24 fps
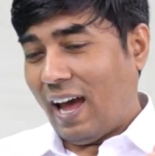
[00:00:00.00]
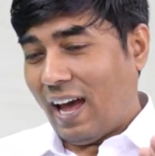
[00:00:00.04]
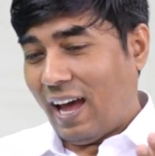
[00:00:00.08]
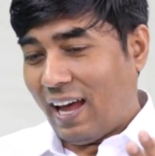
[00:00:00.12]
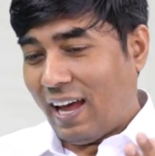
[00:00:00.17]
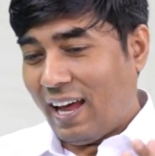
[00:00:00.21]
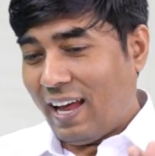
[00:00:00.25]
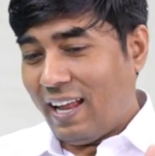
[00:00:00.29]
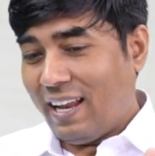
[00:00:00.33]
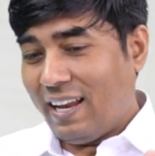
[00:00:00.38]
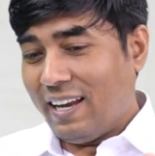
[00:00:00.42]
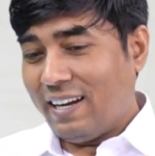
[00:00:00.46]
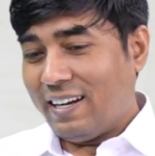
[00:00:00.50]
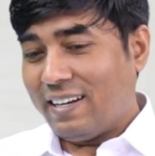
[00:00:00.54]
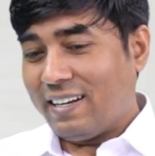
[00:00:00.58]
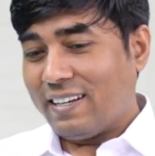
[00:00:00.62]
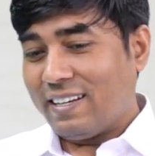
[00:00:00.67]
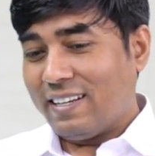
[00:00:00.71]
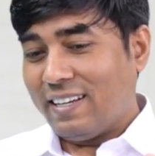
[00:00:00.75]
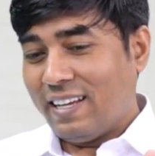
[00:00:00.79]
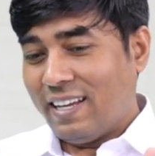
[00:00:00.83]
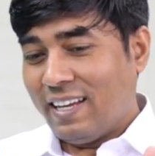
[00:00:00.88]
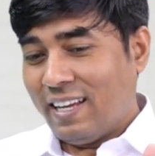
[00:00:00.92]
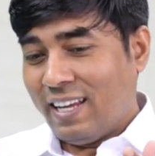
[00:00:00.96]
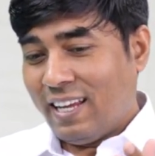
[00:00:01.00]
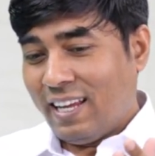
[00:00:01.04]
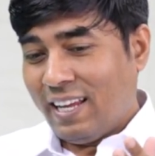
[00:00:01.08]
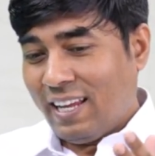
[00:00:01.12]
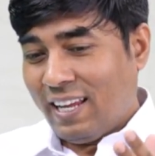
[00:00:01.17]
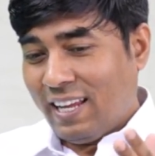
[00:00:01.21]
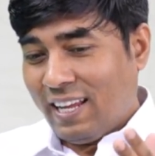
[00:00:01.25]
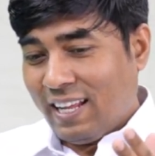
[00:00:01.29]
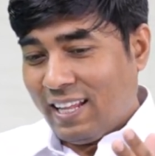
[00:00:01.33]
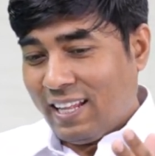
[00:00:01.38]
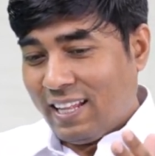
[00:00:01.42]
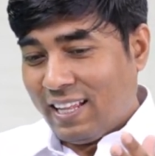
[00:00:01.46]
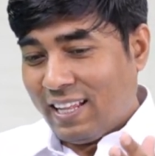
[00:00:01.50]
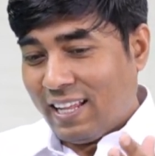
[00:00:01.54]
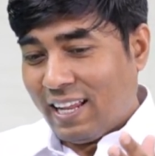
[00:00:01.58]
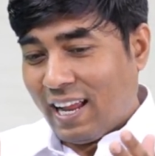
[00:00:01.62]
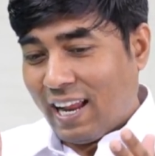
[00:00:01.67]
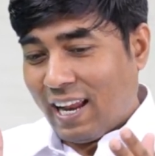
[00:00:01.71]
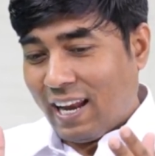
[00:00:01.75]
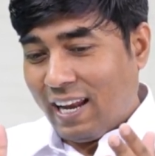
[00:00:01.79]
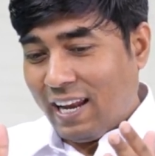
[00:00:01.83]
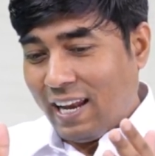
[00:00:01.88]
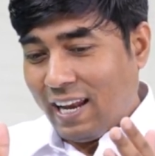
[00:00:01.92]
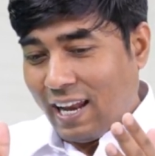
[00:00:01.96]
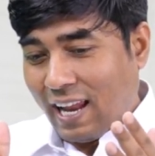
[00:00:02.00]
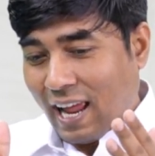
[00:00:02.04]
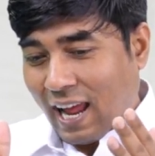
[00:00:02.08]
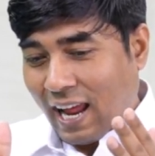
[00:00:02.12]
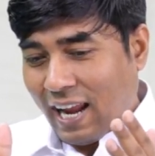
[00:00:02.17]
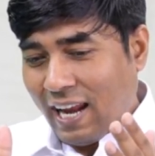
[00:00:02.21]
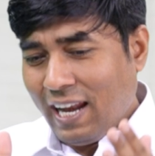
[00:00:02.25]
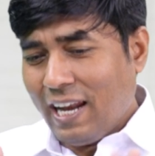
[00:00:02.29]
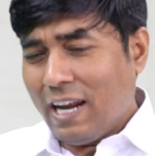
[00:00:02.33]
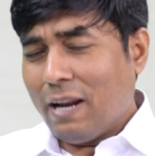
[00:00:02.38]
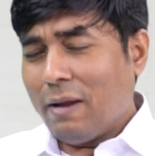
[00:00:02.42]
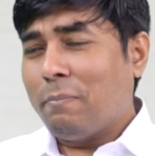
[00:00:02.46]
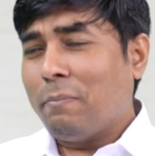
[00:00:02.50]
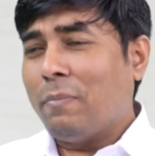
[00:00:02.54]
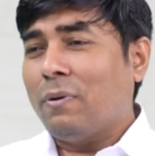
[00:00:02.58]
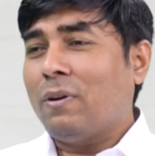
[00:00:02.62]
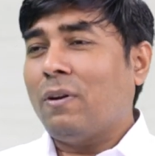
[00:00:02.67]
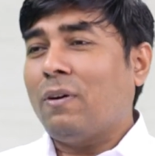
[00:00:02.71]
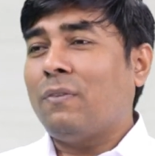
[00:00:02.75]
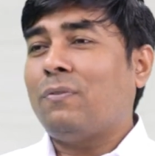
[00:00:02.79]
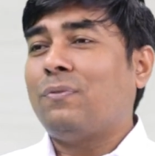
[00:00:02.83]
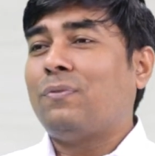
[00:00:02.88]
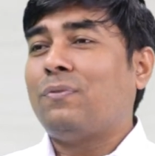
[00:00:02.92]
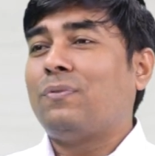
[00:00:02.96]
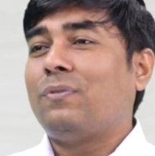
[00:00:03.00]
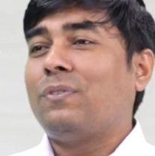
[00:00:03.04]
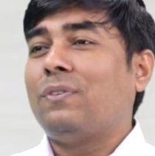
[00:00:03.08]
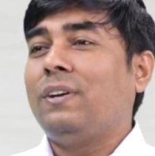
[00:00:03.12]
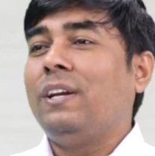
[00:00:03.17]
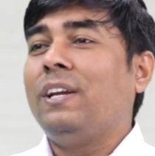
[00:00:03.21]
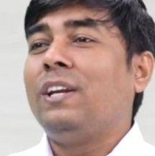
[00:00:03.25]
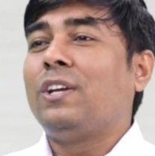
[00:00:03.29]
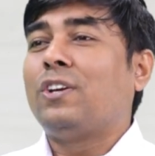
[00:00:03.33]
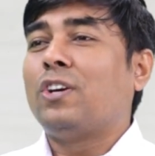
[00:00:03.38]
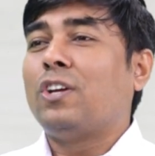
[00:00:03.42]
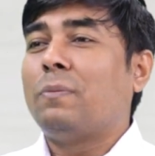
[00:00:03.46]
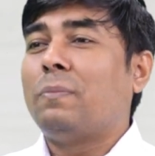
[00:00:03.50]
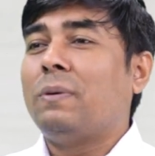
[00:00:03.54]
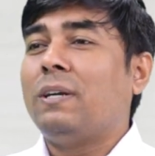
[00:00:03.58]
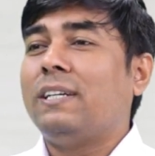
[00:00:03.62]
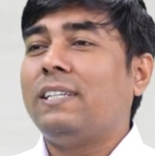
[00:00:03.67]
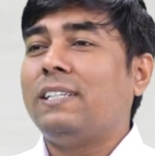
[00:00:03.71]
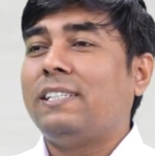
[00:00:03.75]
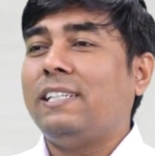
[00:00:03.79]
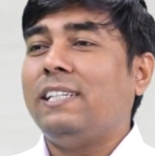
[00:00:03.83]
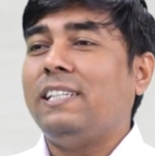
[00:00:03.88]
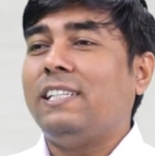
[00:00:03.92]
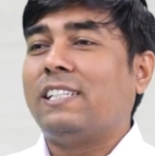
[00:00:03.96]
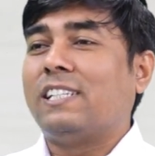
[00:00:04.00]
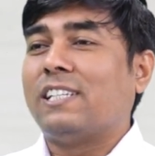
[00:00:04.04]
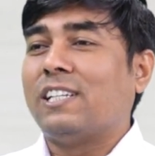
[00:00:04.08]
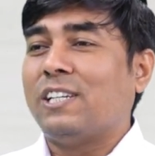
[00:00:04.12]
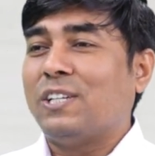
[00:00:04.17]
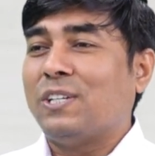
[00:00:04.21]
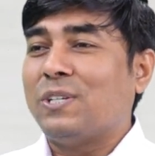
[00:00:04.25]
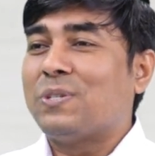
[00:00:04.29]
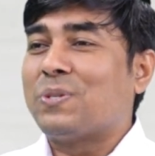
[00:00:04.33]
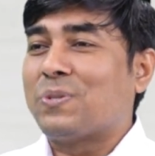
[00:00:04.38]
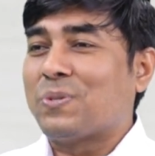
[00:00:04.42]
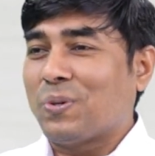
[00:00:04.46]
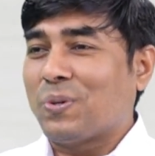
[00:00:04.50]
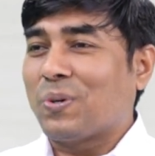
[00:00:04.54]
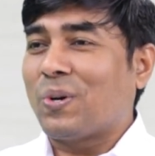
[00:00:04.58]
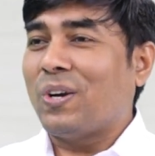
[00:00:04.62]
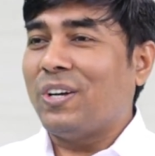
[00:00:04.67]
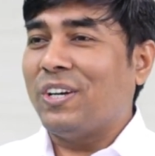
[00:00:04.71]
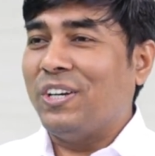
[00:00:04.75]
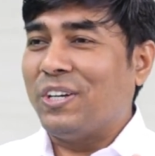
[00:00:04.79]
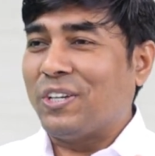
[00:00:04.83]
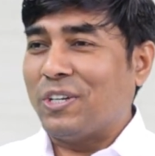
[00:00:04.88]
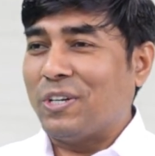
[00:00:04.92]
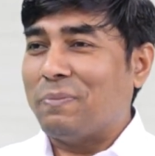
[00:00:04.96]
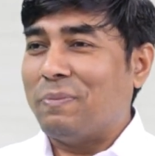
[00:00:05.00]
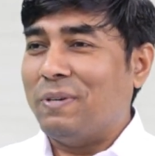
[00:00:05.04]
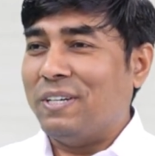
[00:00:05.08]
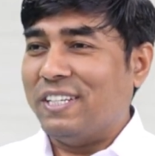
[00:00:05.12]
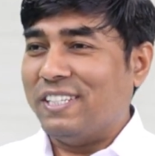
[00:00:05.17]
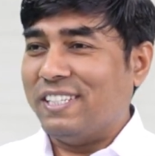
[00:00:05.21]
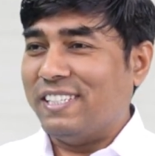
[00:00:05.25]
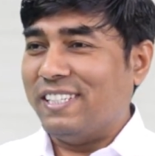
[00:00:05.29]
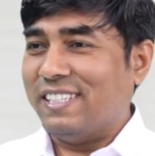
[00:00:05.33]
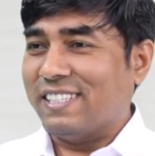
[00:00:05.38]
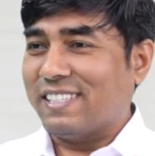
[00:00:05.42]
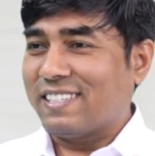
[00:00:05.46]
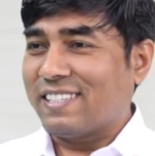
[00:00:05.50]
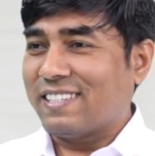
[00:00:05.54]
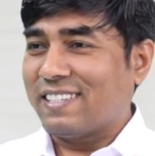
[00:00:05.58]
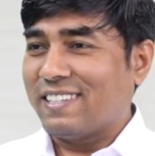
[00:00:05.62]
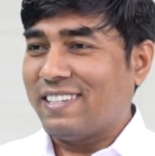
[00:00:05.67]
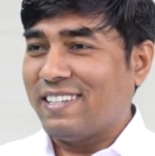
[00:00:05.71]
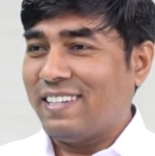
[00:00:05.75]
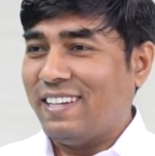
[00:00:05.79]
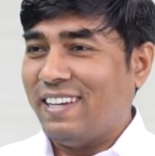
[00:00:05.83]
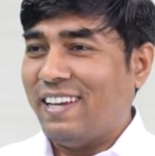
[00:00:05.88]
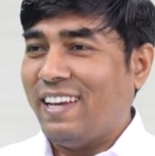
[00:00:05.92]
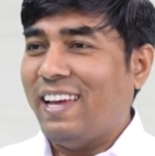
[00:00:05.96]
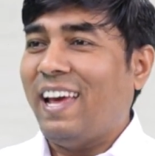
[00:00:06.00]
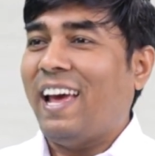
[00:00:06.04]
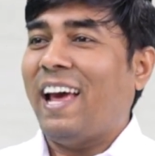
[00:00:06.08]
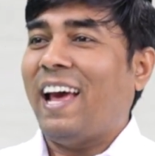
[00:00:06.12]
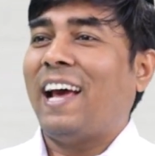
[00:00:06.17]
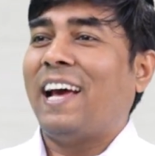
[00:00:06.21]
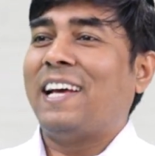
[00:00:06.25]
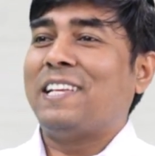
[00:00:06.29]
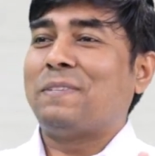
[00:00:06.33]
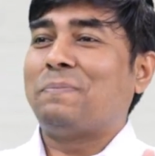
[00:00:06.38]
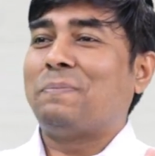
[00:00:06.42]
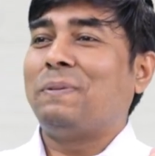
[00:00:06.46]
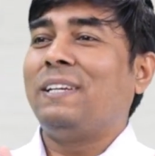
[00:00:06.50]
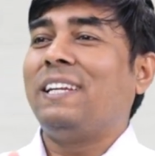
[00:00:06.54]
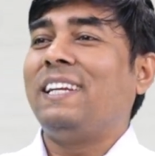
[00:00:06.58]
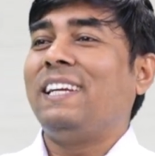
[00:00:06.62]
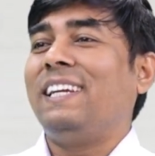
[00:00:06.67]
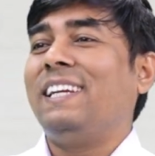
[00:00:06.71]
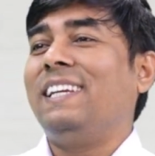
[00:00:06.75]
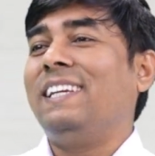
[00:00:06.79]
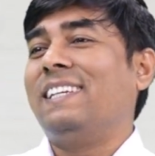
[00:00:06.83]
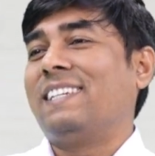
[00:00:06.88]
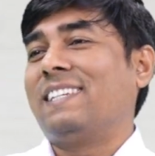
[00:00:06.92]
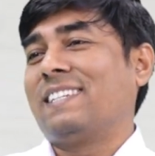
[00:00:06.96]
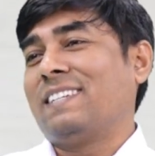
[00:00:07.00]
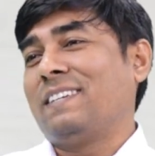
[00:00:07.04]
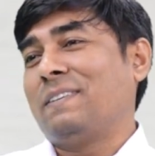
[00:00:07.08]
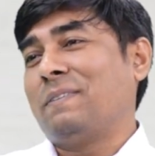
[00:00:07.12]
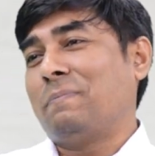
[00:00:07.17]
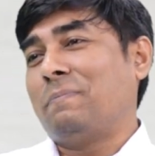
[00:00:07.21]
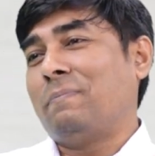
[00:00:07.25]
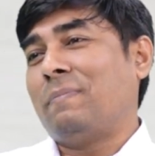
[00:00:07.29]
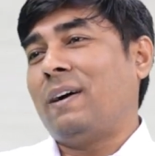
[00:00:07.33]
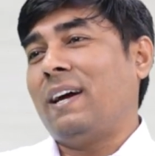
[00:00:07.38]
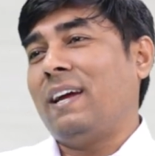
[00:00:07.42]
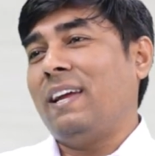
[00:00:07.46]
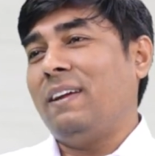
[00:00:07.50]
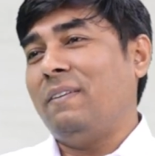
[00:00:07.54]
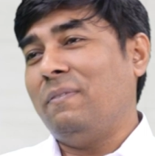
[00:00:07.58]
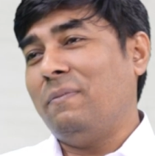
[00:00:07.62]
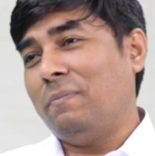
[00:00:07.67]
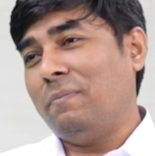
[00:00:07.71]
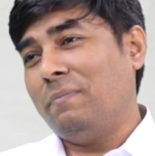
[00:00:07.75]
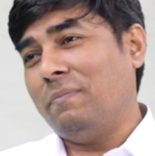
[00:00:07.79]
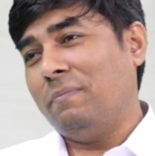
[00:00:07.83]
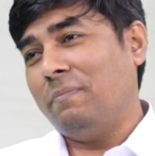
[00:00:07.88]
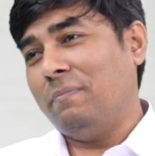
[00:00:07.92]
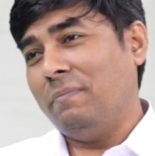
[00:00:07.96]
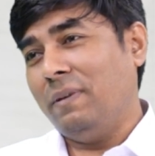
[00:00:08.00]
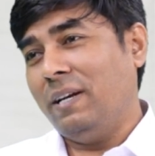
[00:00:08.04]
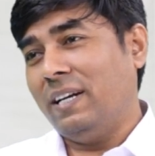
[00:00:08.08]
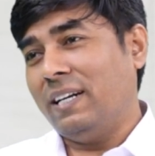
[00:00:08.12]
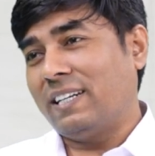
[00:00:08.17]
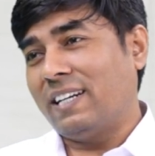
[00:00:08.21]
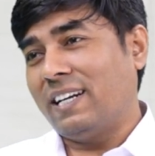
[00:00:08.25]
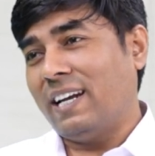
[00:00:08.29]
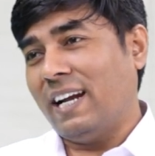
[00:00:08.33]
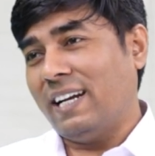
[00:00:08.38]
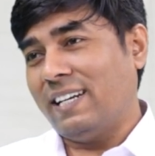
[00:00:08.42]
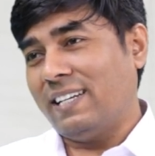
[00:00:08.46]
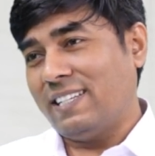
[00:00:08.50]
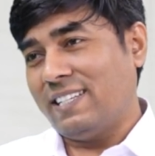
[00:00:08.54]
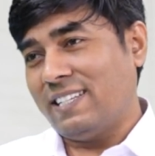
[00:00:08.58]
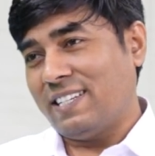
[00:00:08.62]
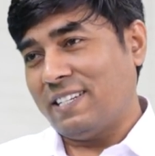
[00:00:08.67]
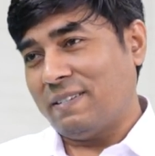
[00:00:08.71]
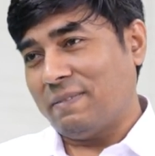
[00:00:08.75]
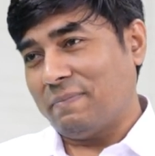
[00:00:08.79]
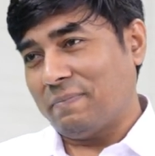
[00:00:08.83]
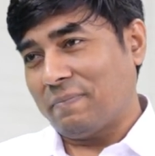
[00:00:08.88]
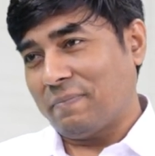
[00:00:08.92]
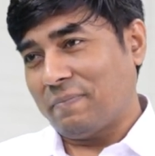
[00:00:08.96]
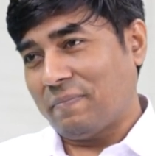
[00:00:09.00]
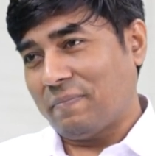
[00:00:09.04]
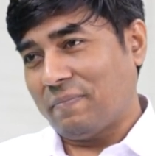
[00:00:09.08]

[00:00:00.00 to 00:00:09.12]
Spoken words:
And n number of incurable disease, so-called incurable disease, has been healed by millet diet system.